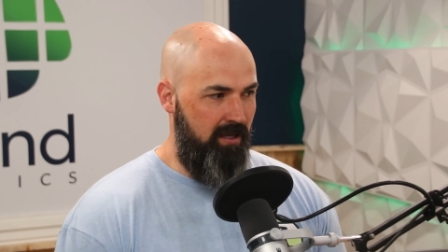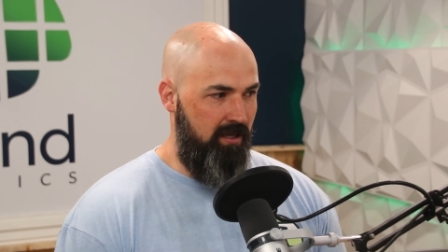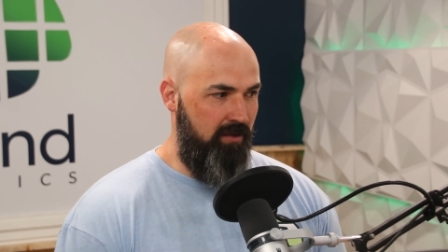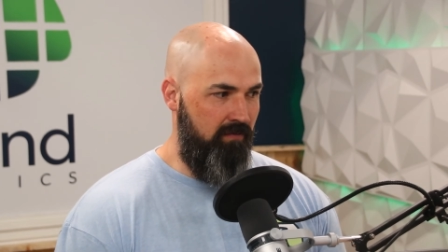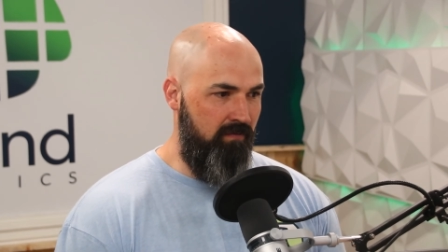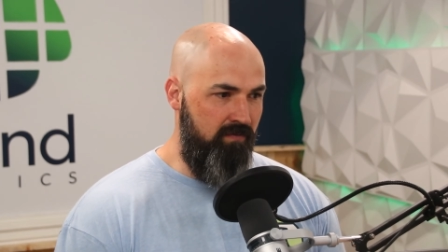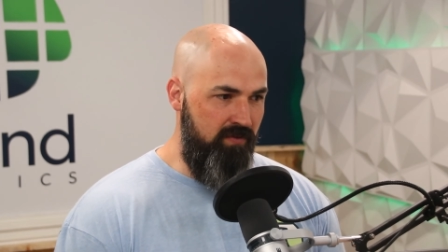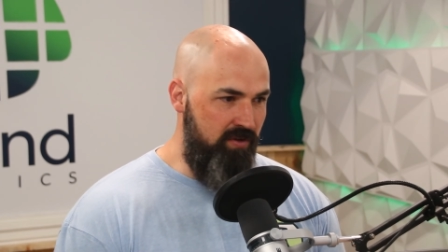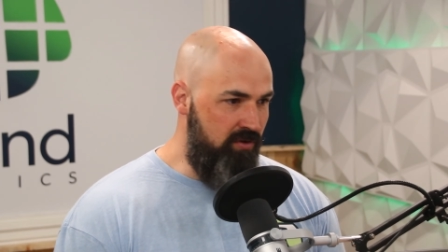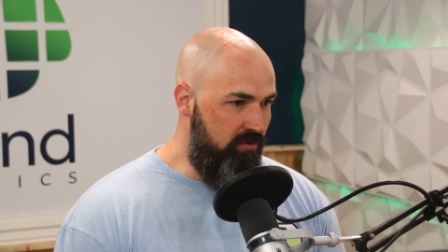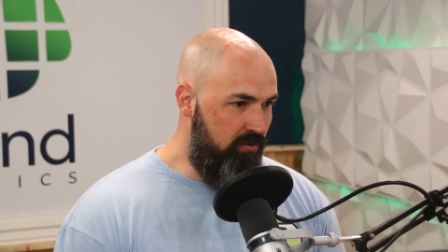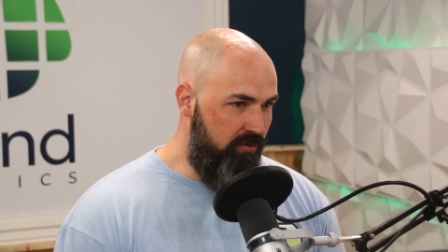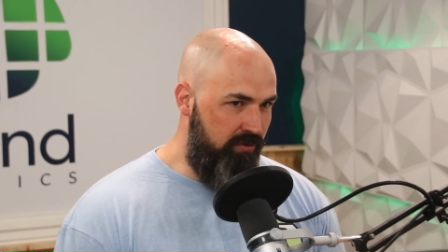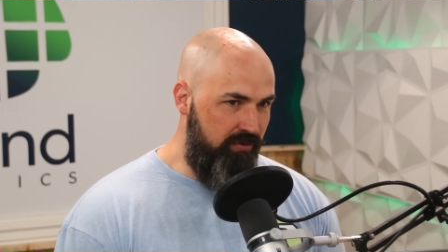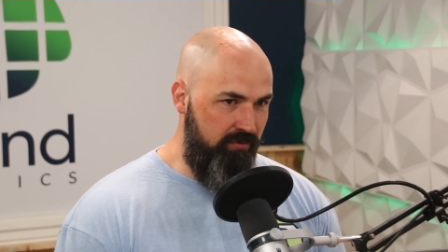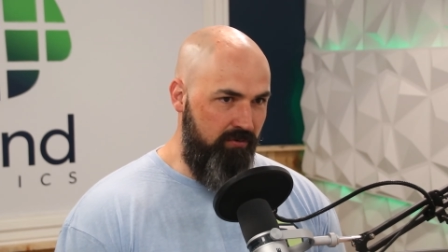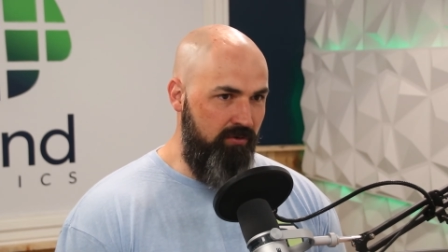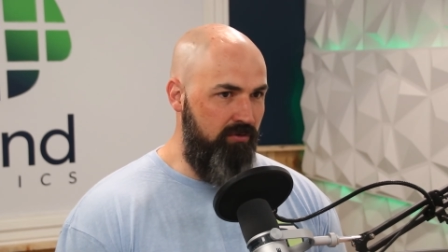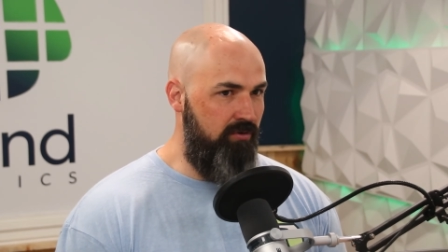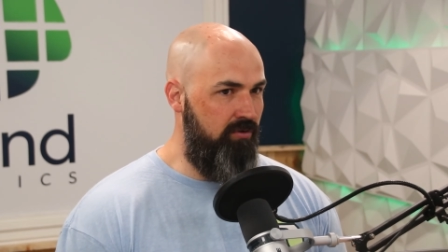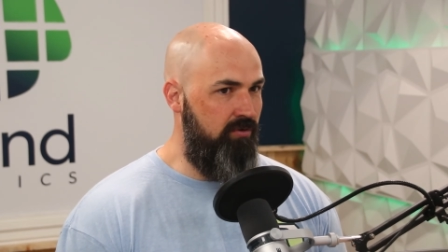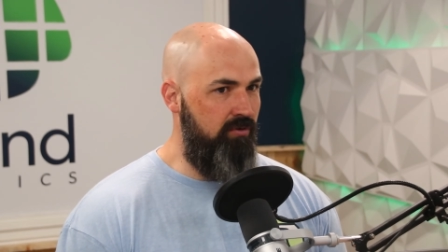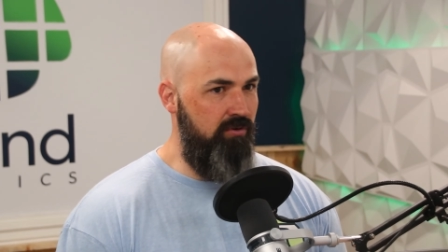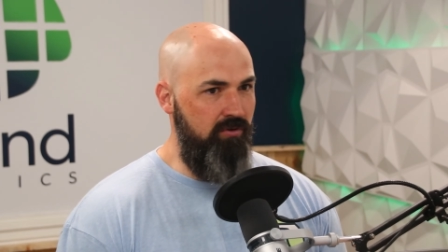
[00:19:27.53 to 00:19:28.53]
view
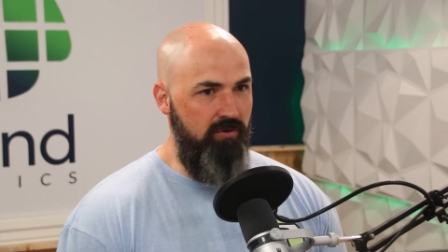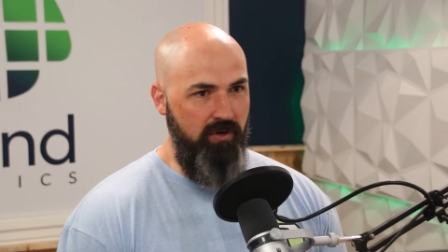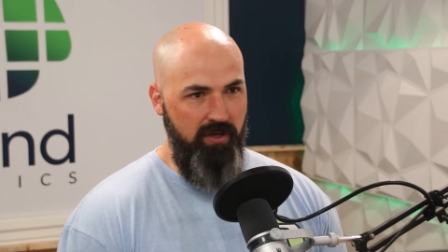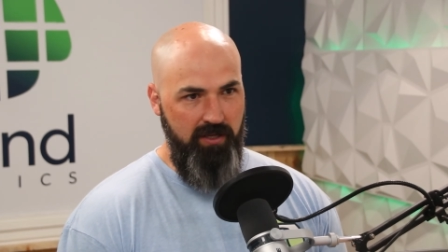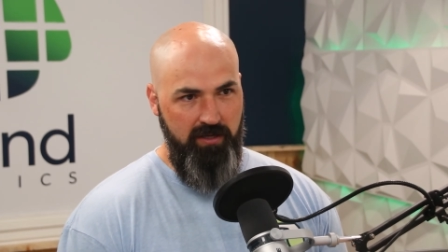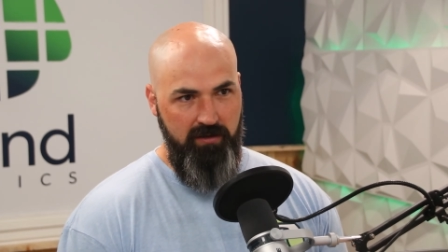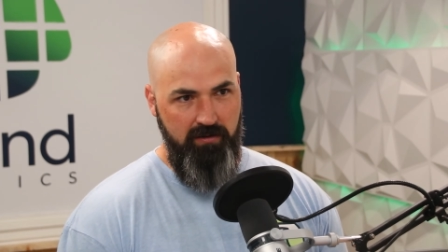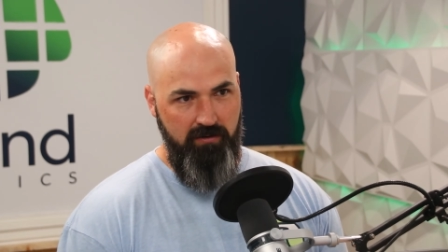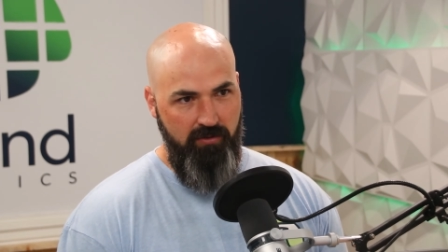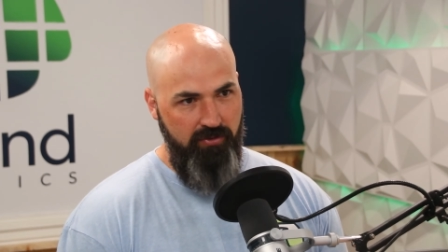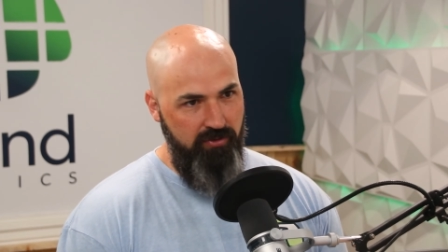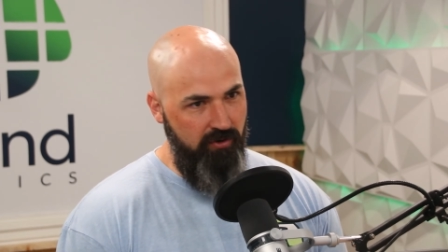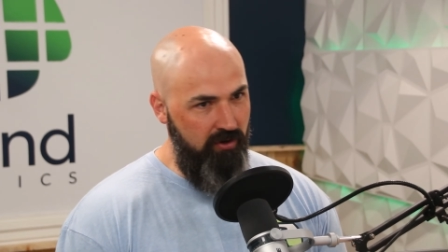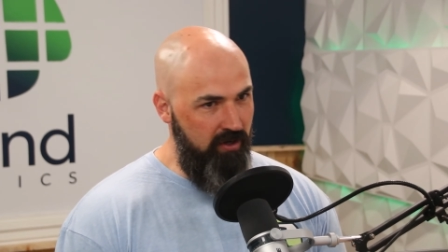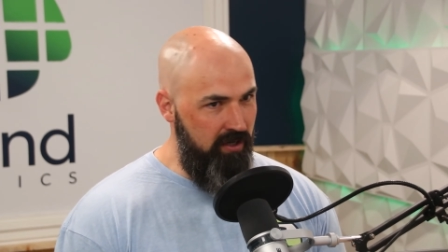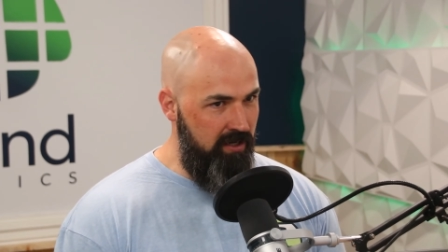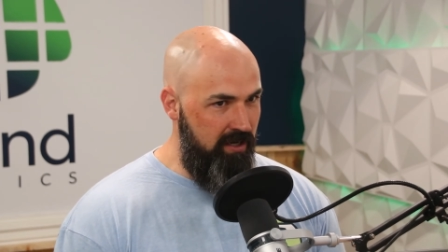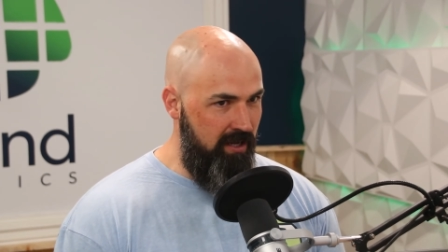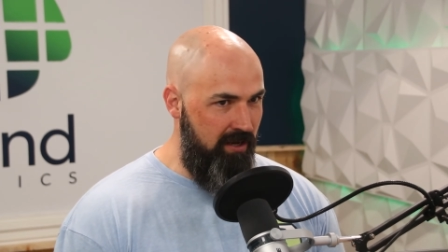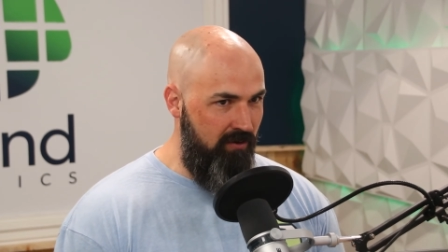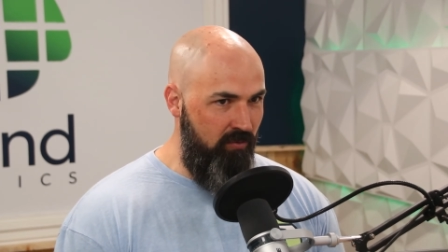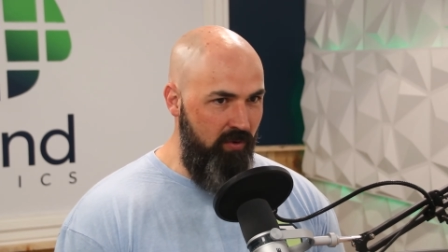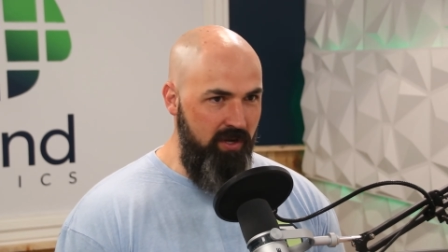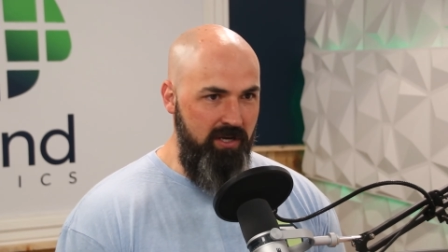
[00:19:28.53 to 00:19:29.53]
through and
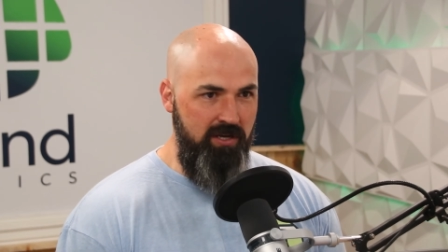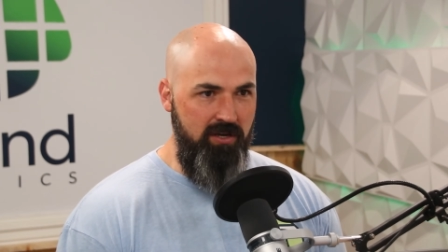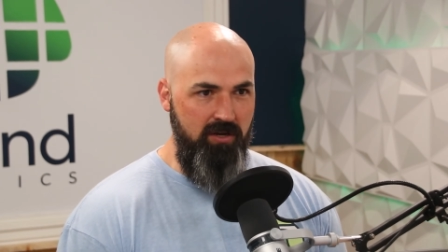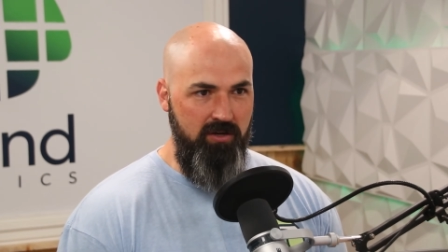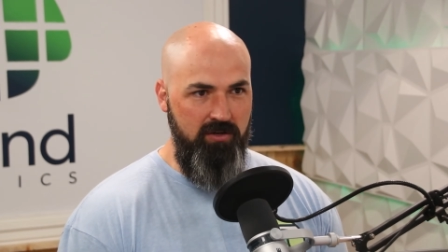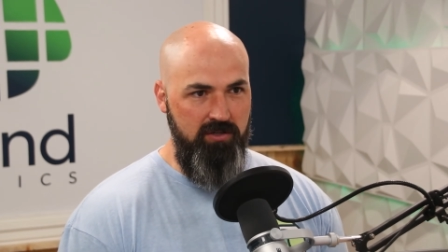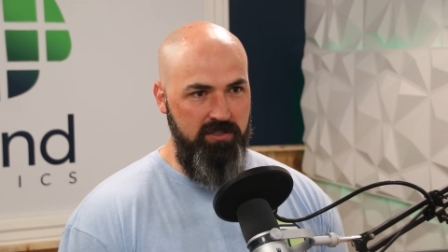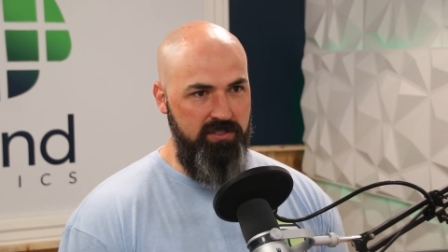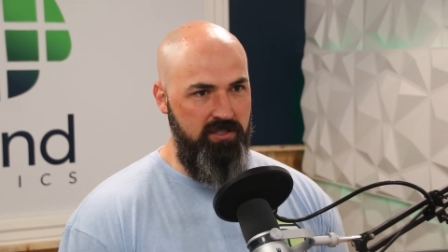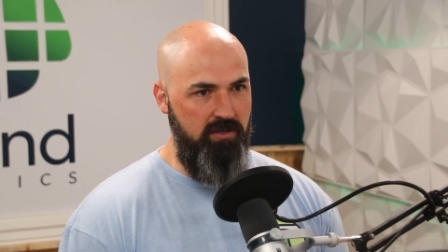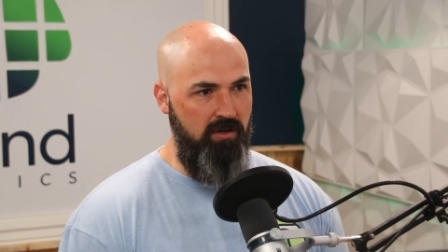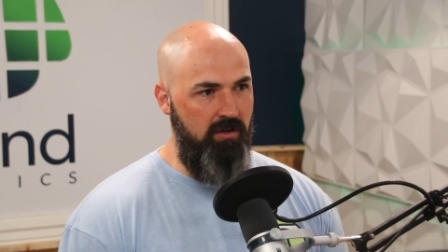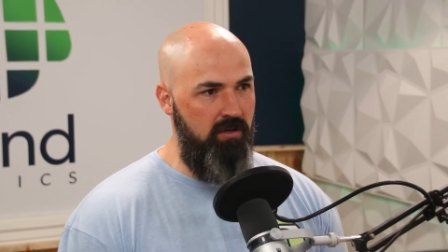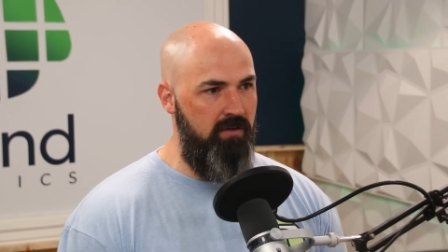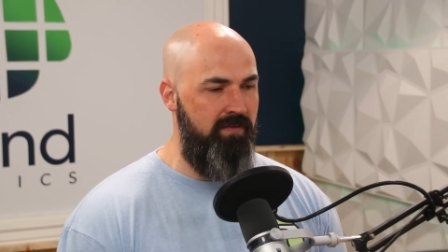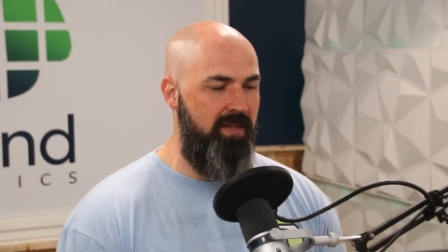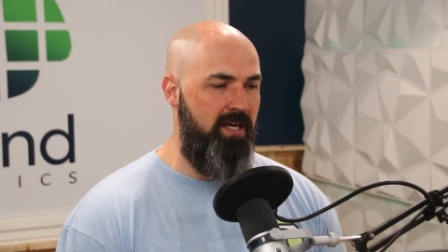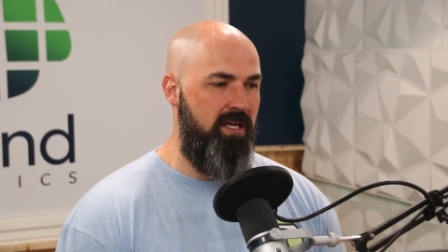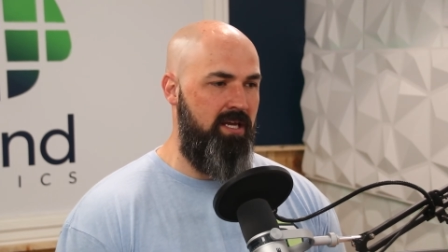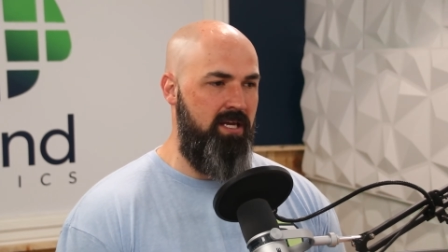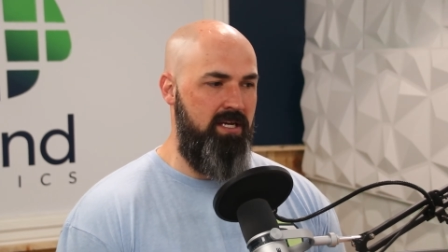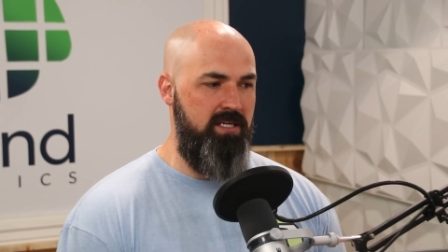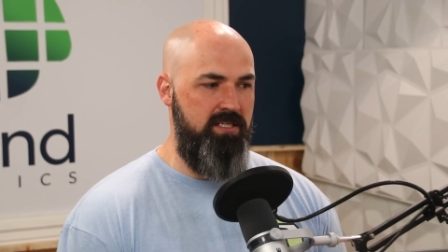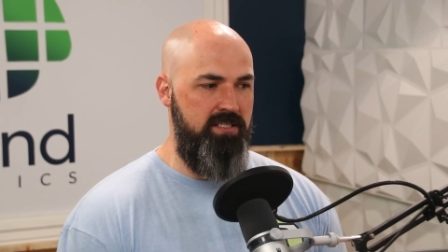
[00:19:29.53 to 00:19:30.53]
30-day windows and all
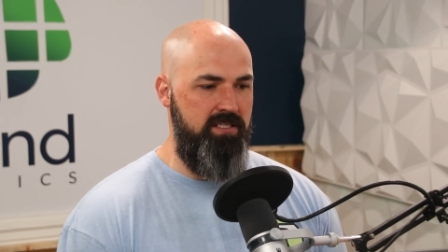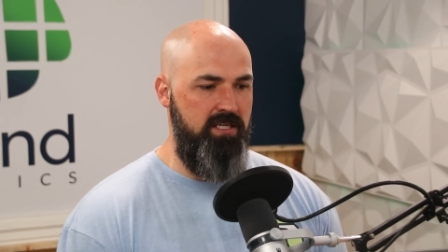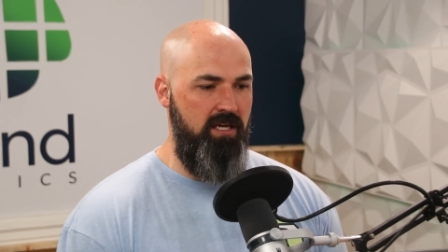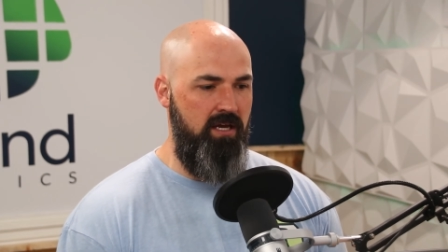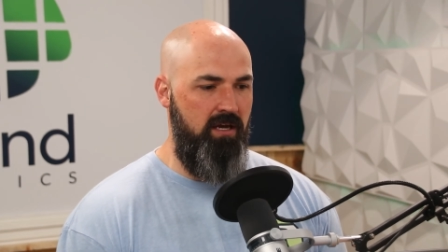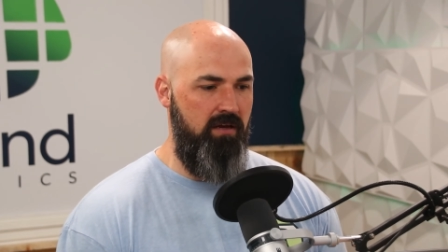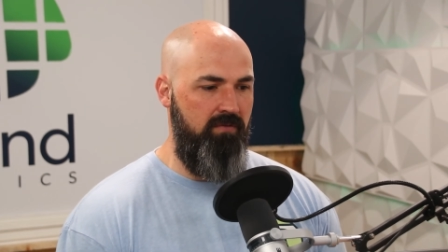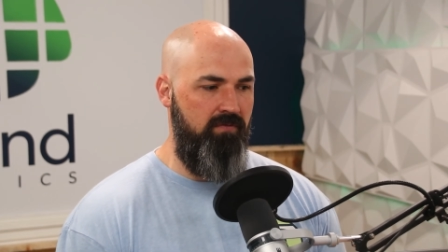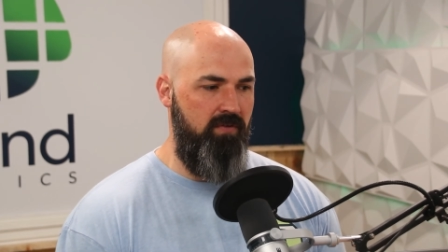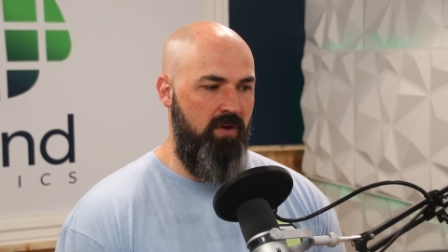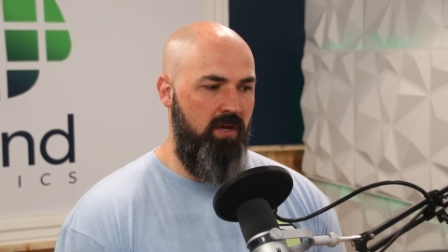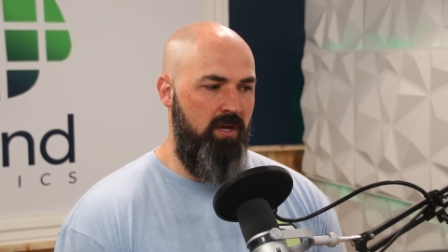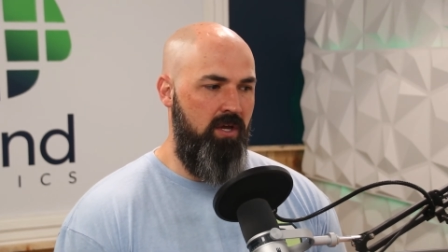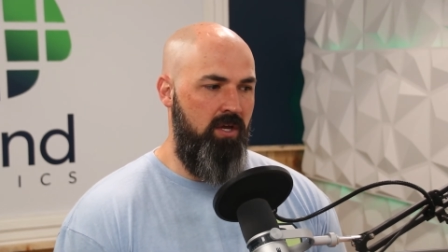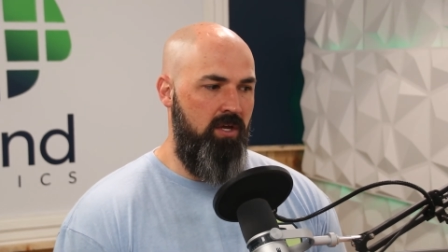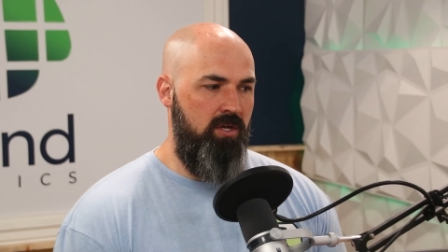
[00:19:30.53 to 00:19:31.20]
that kind of stuff,